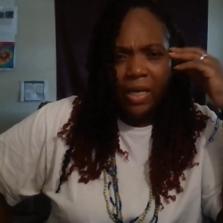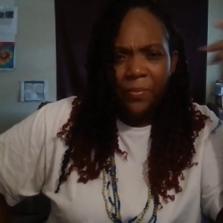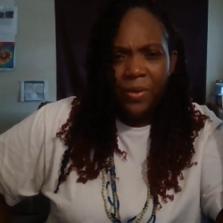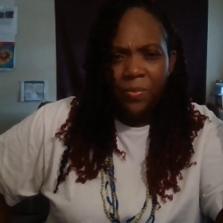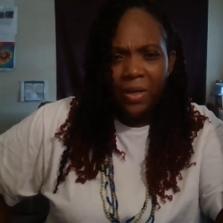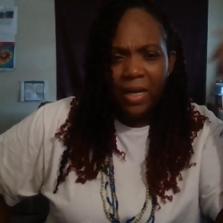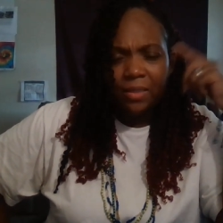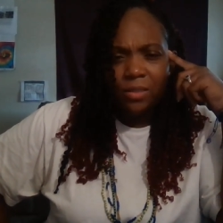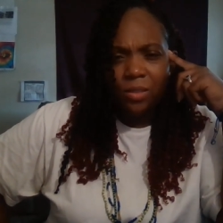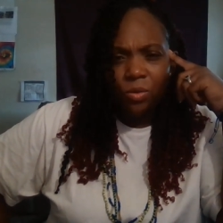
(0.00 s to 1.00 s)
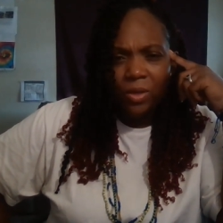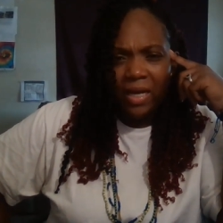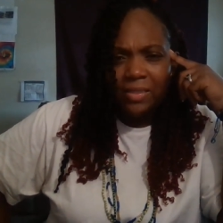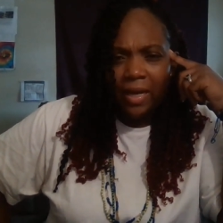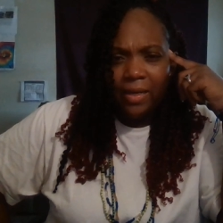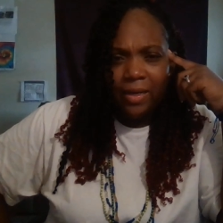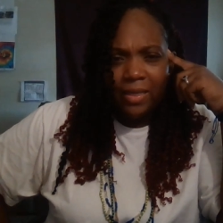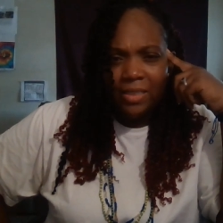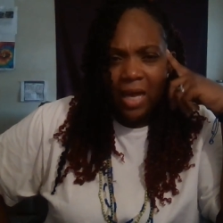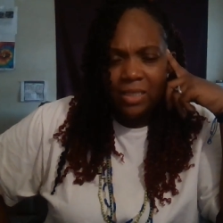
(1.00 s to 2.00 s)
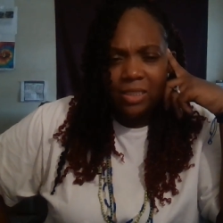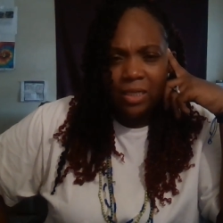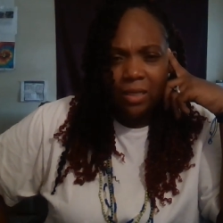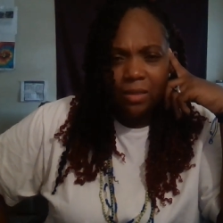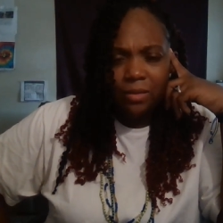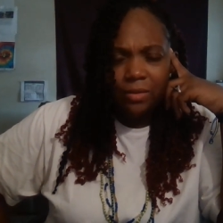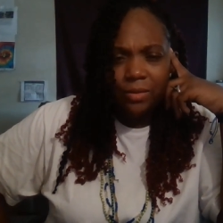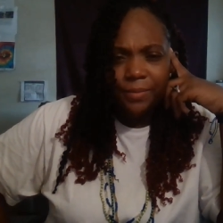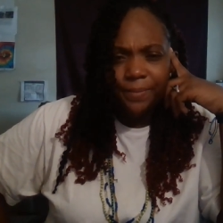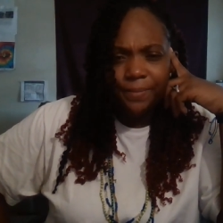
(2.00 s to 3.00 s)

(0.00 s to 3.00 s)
And people like to say, oh, that's Anna. That's how she is.